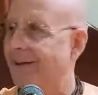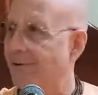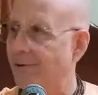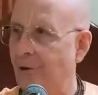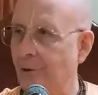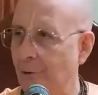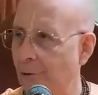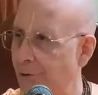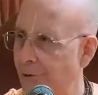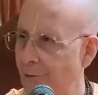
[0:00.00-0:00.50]

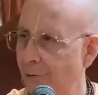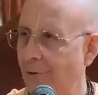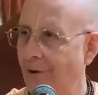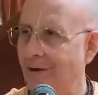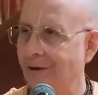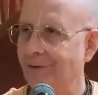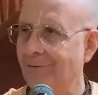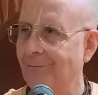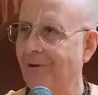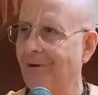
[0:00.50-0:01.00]
who you
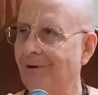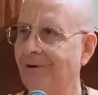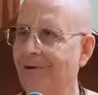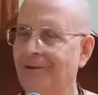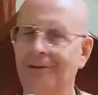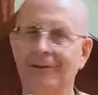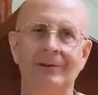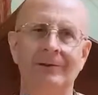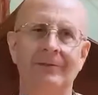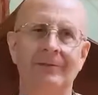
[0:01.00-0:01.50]
are, whether
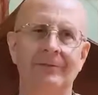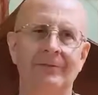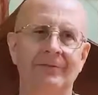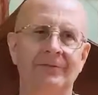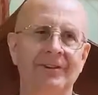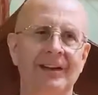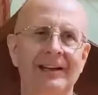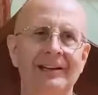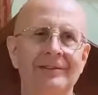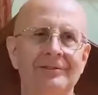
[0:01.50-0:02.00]
you're a
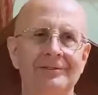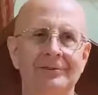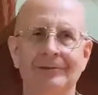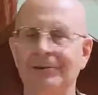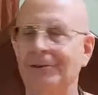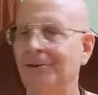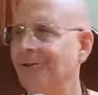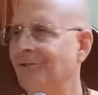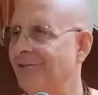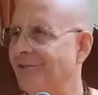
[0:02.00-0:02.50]
saint or
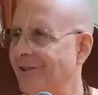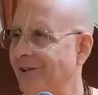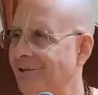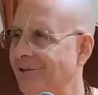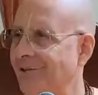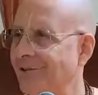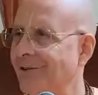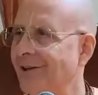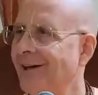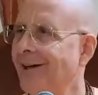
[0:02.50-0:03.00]
you're a
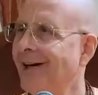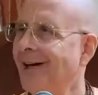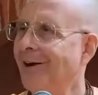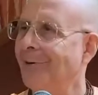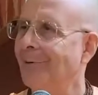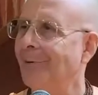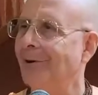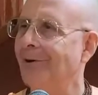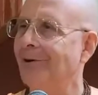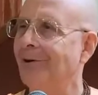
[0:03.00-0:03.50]
sinner,
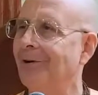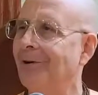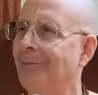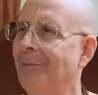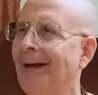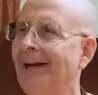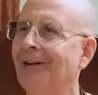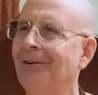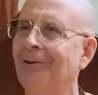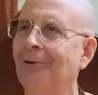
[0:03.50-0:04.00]
whether you're a
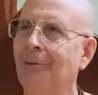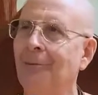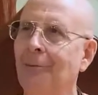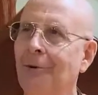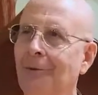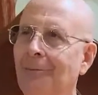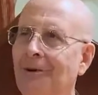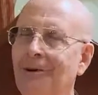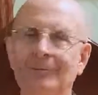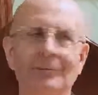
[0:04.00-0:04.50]
man or a
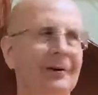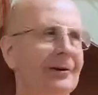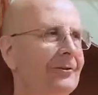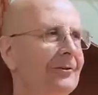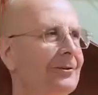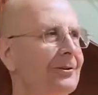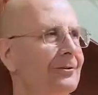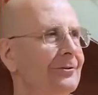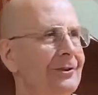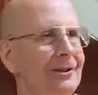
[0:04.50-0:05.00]
woman, whether
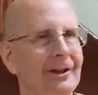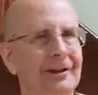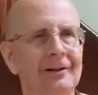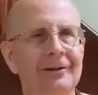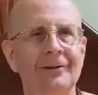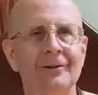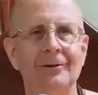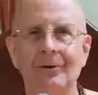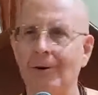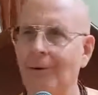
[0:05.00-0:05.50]
you're young
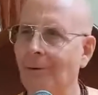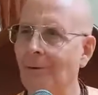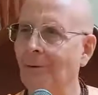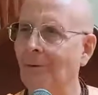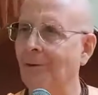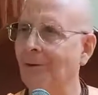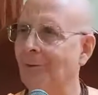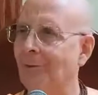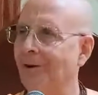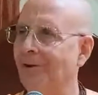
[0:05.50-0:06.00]
or
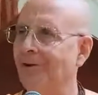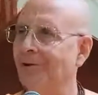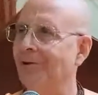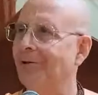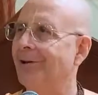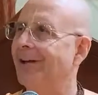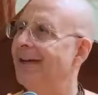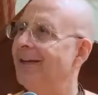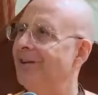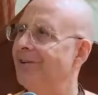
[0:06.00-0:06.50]
old, whether
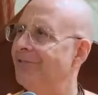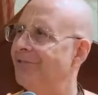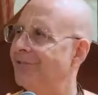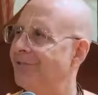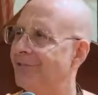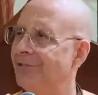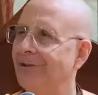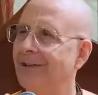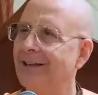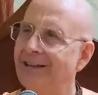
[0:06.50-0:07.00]
you're
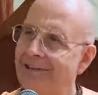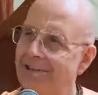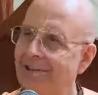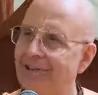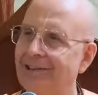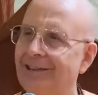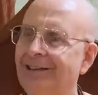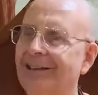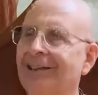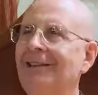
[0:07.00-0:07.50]
innocent or
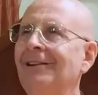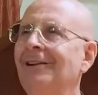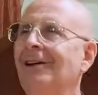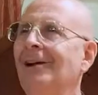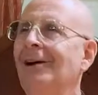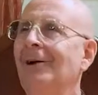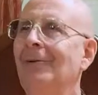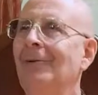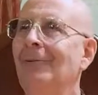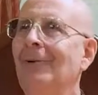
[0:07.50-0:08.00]
guilty,
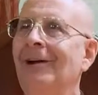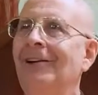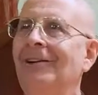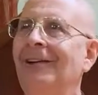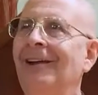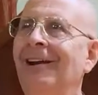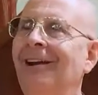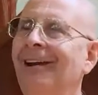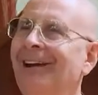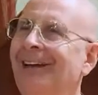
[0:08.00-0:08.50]
whether
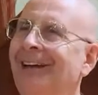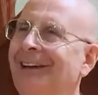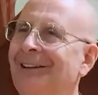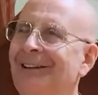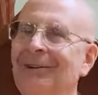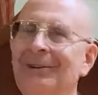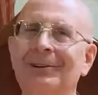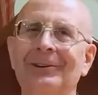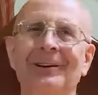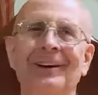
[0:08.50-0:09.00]

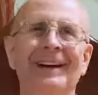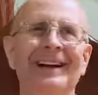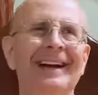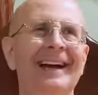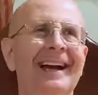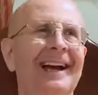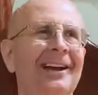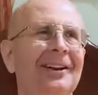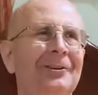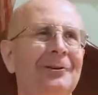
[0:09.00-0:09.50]
you're
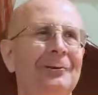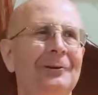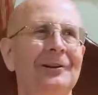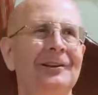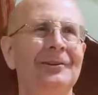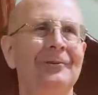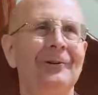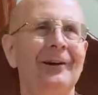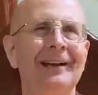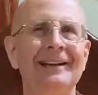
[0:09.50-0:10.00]
doing
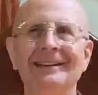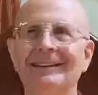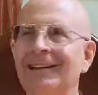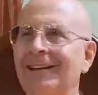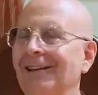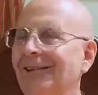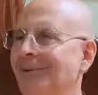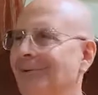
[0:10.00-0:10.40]
the right thing or